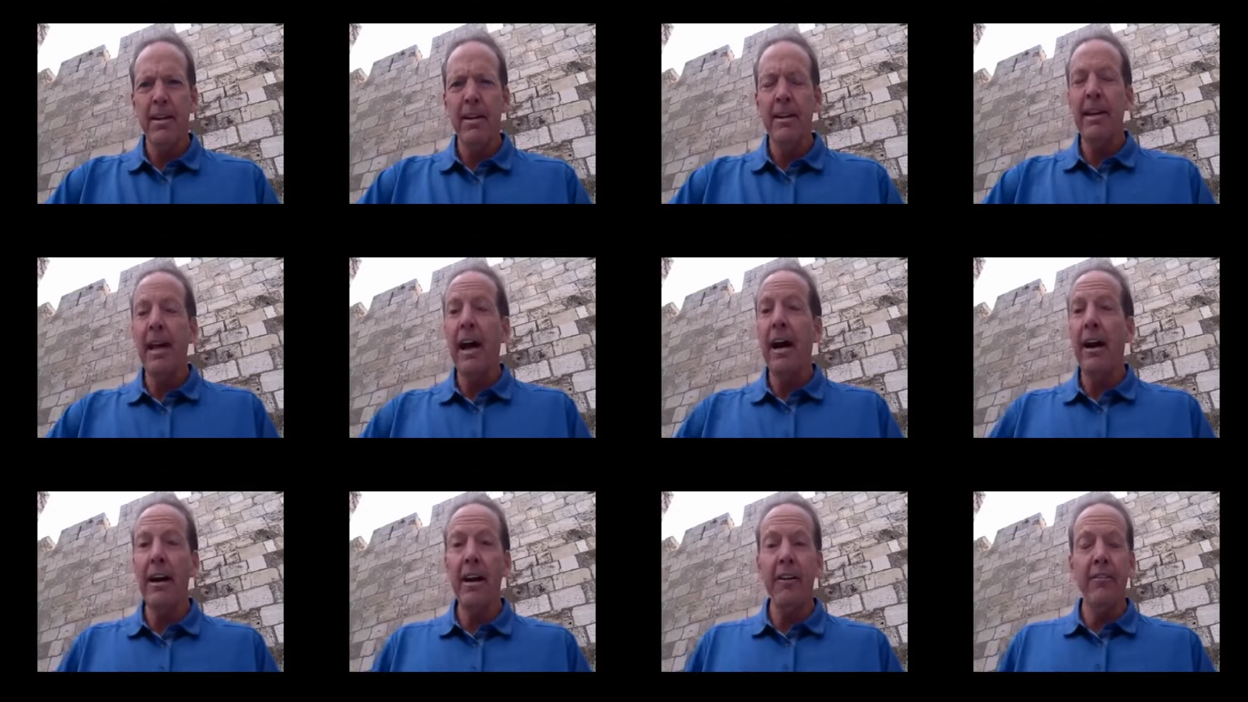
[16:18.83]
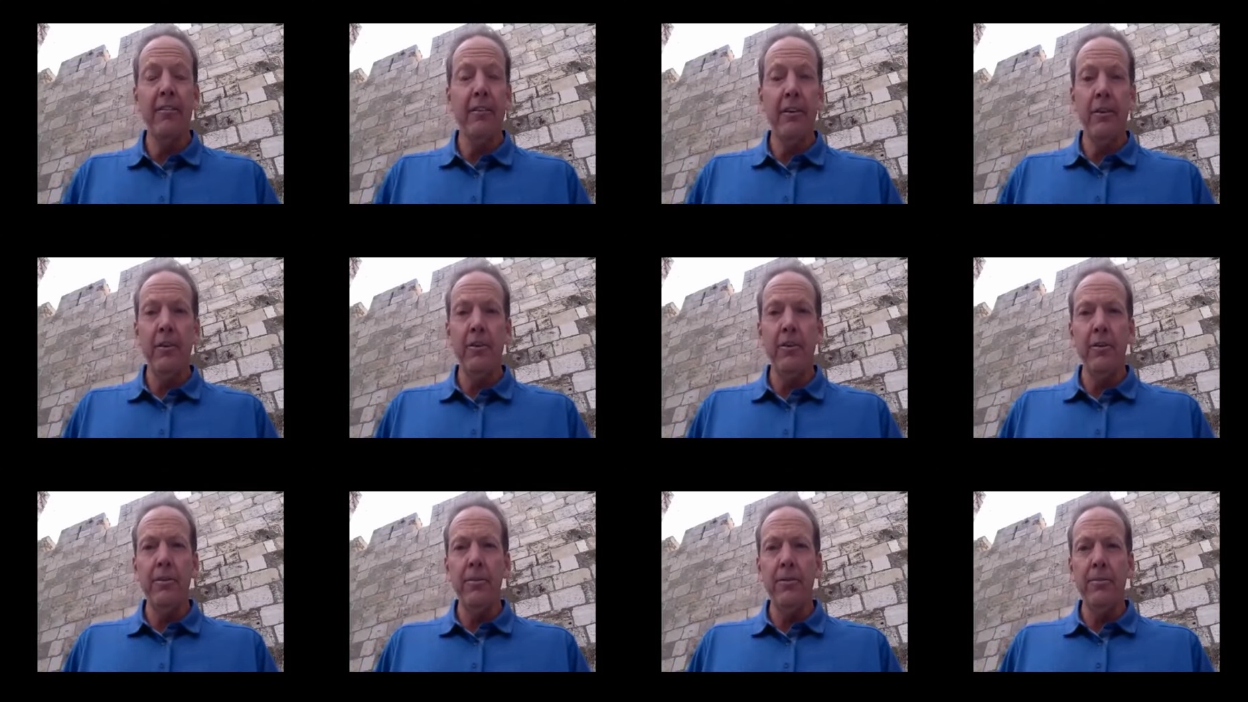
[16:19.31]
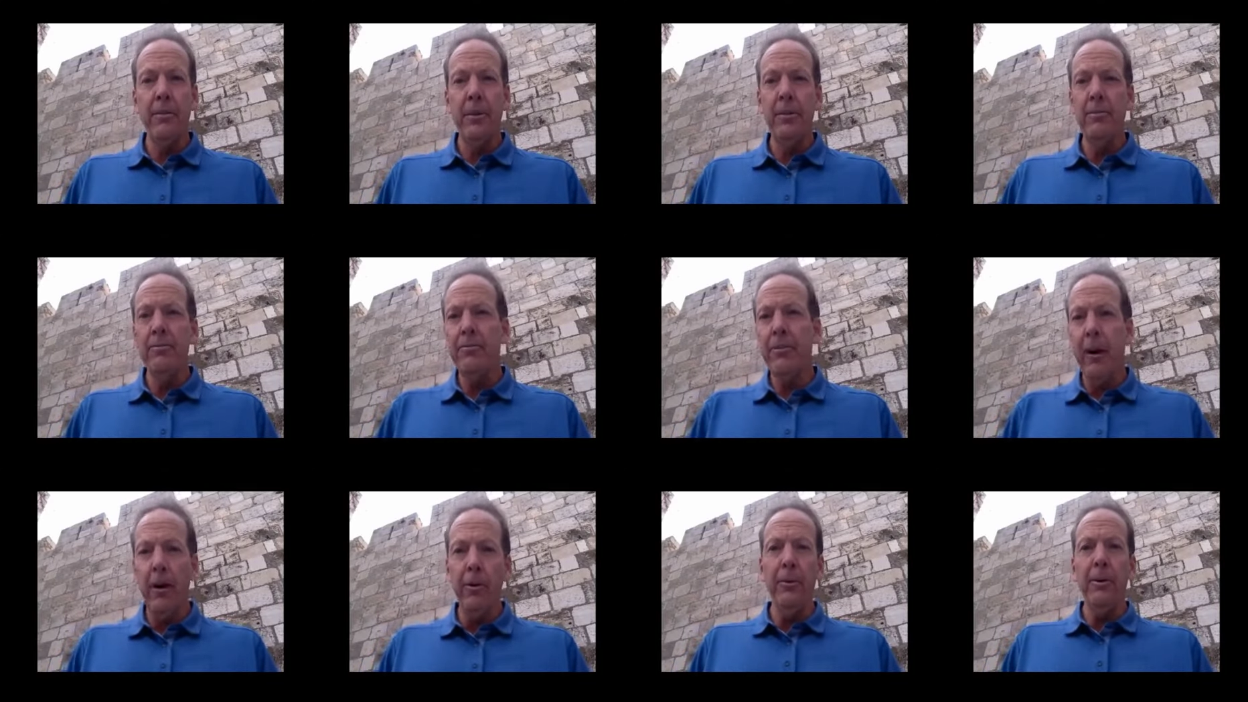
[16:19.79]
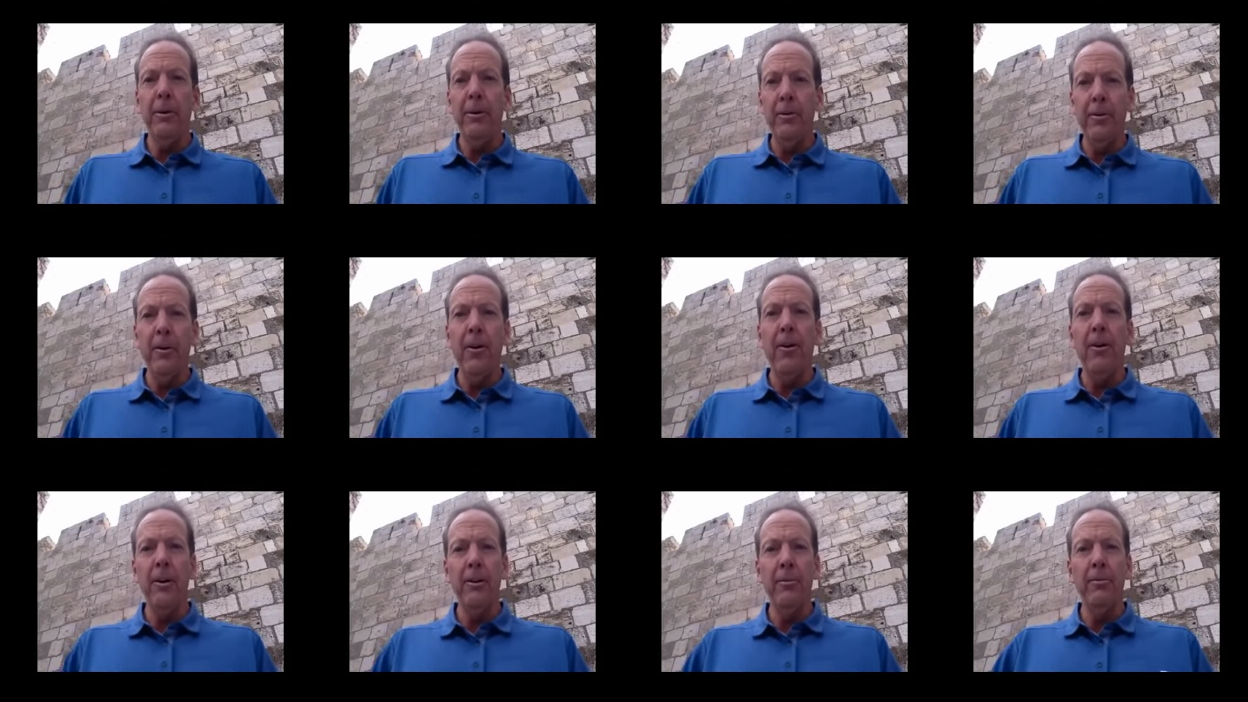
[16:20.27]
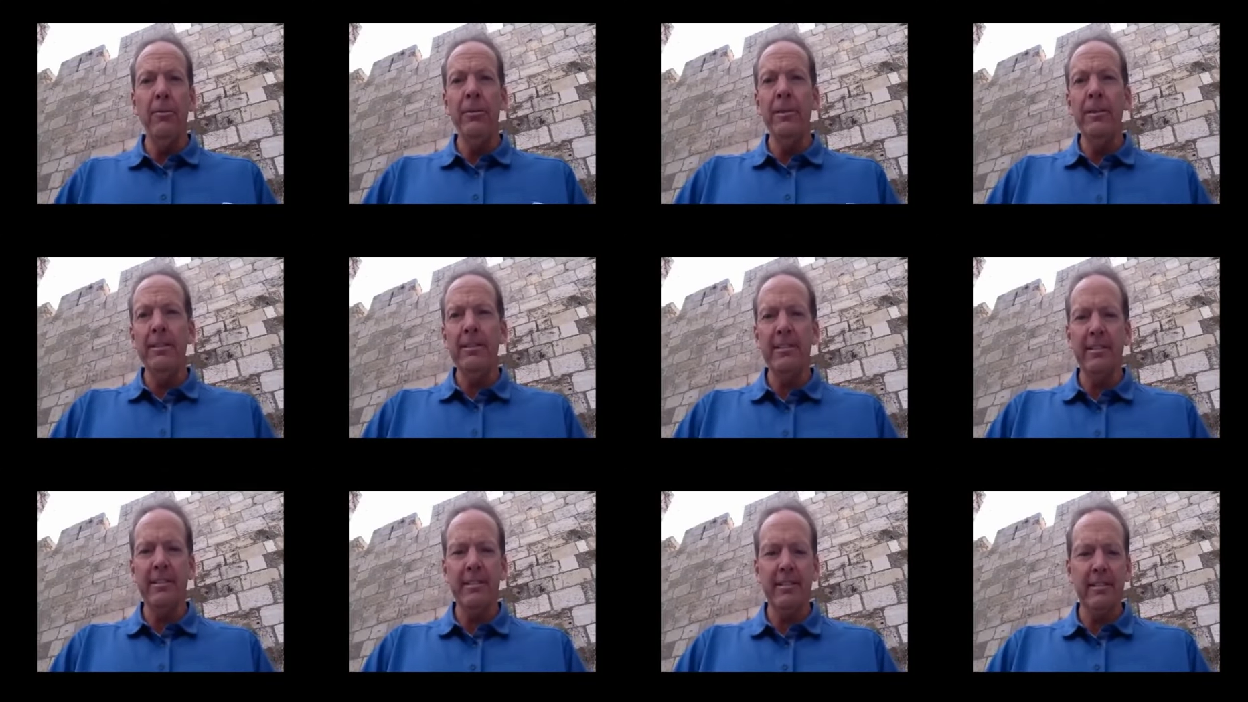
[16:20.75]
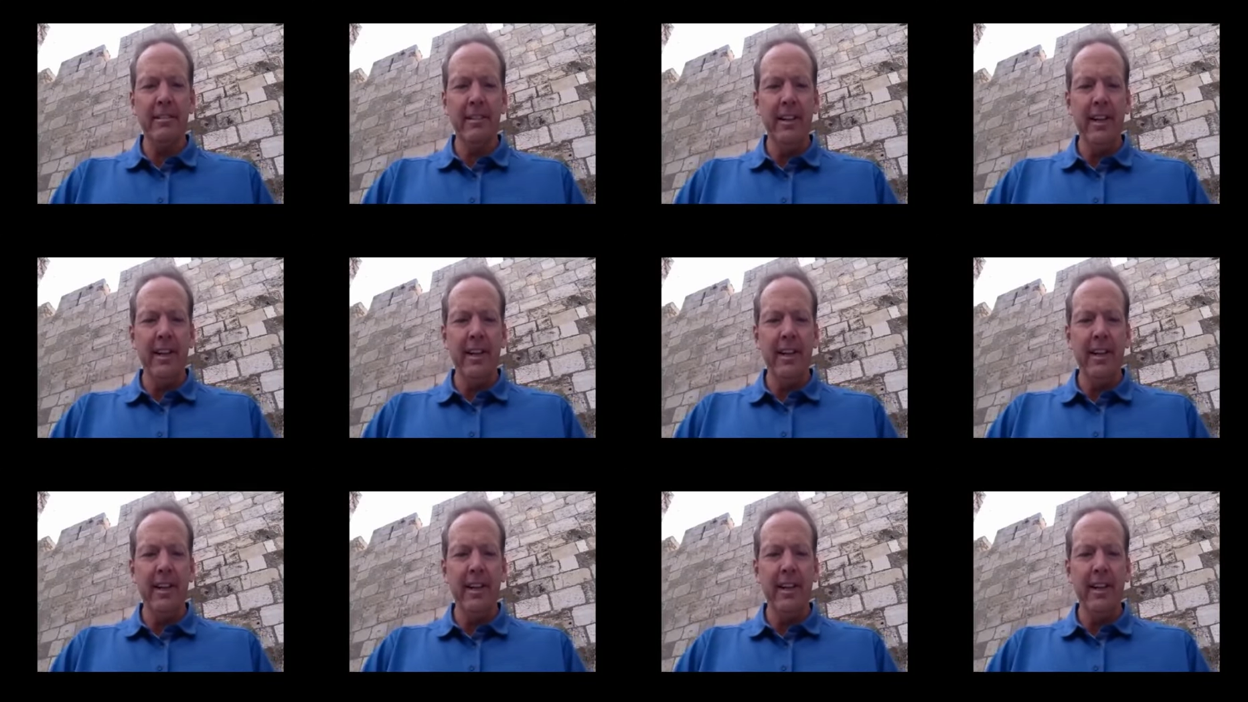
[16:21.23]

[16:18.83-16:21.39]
Now, if you've been following along with us